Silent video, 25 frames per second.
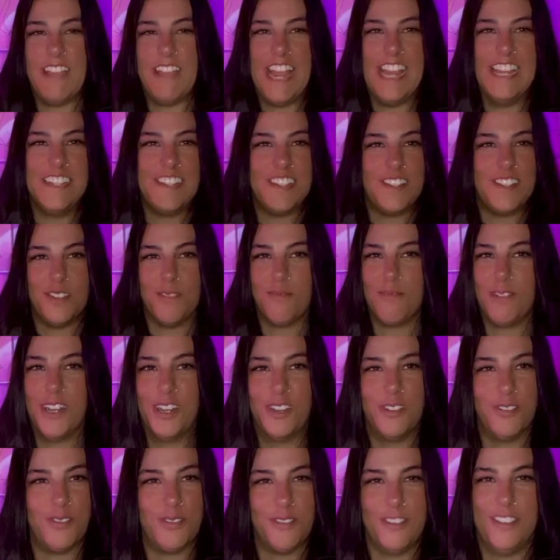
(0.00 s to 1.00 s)
entered the
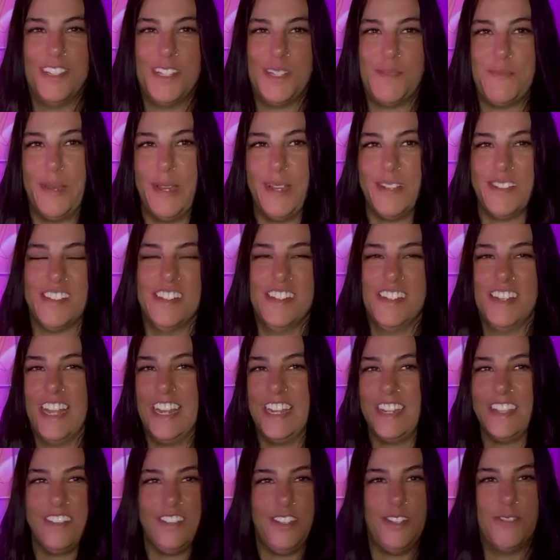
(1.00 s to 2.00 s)
world through this
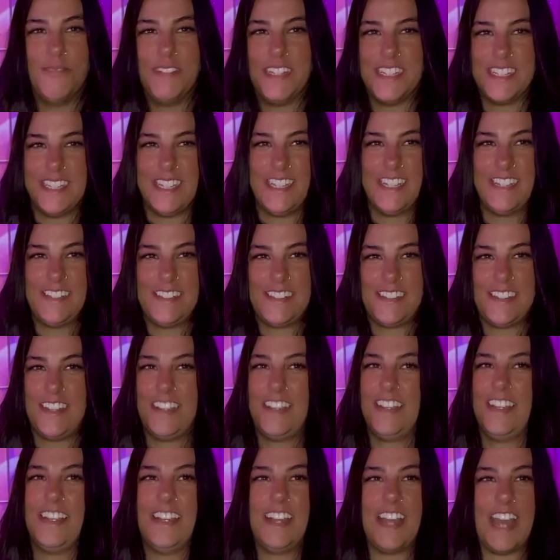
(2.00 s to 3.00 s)
person, like you
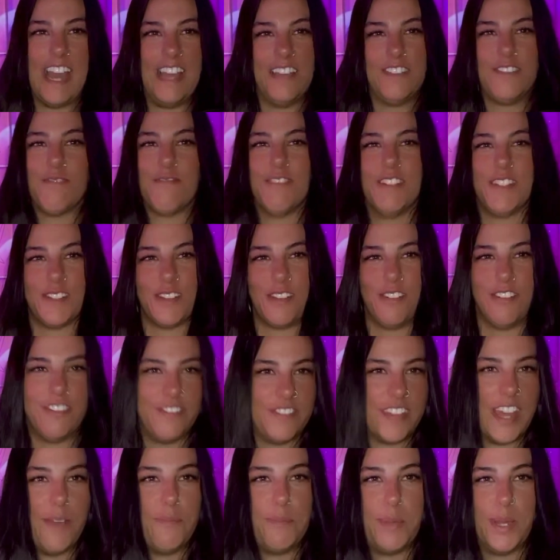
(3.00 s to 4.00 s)
exist as a
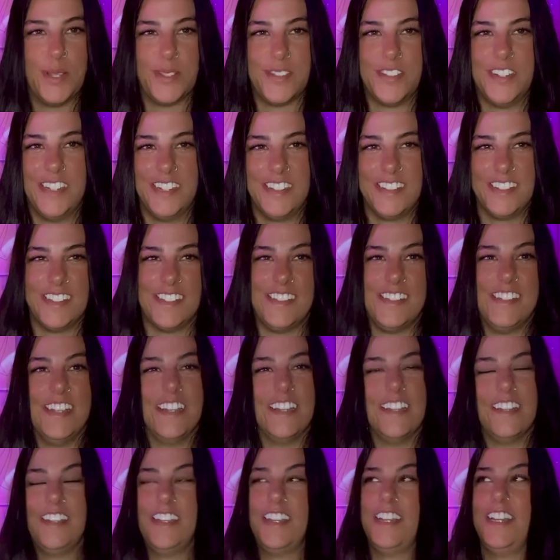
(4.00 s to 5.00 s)
result of that person
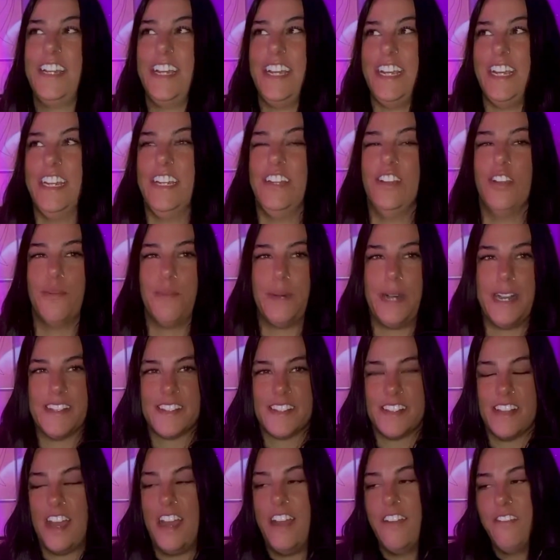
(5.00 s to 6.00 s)
existing in your
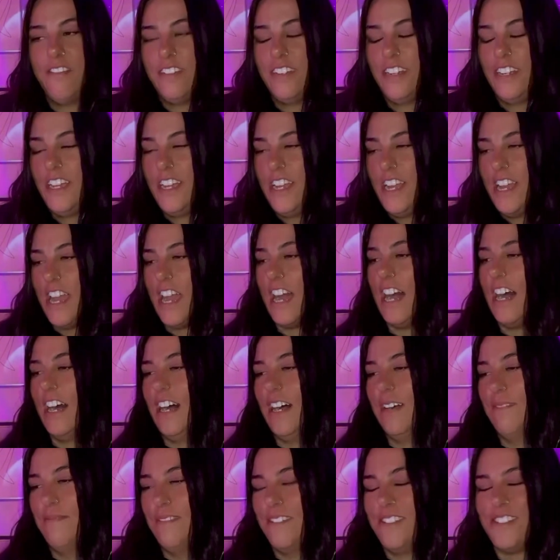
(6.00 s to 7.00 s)
past life.
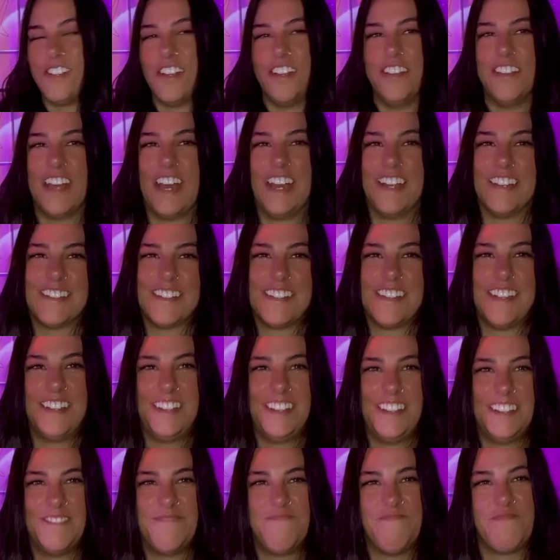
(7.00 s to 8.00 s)
So
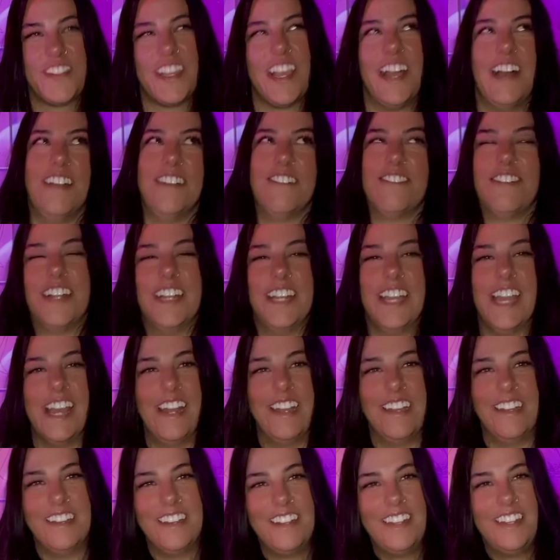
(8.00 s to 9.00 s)
that's kind of
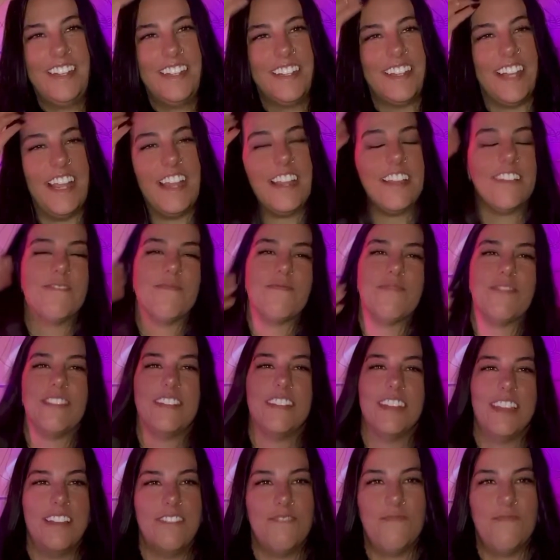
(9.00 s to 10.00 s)
funny. And like,